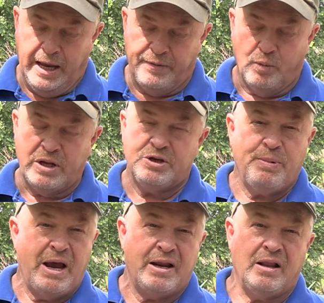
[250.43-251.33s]
The ones you
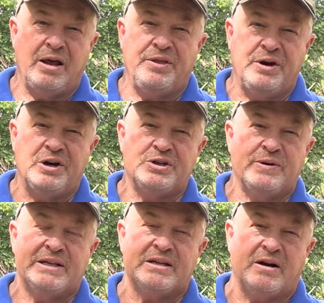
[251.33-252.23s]
buy at a lot of the
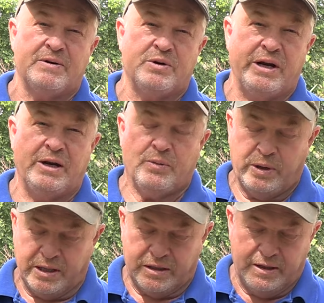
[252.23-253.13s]
nurseries are treated
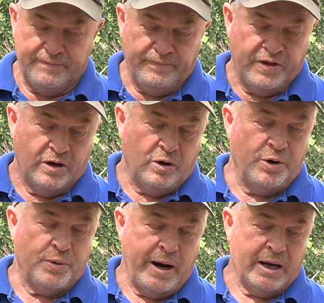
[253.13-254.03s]
with
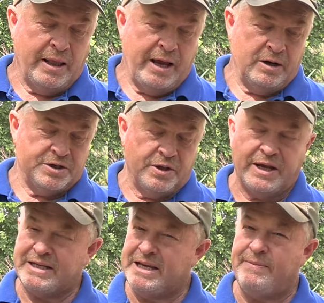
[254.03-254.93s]
growth regulators, so
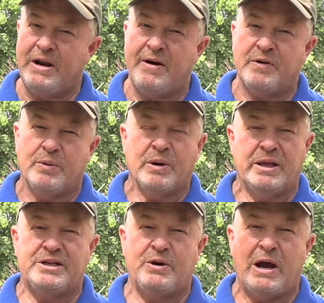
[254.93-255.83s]
they seem never
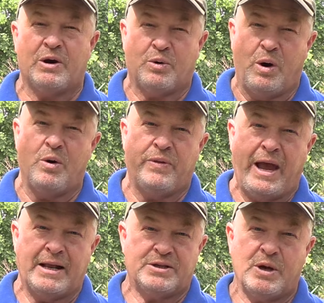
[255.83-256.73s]
really to outgrow that.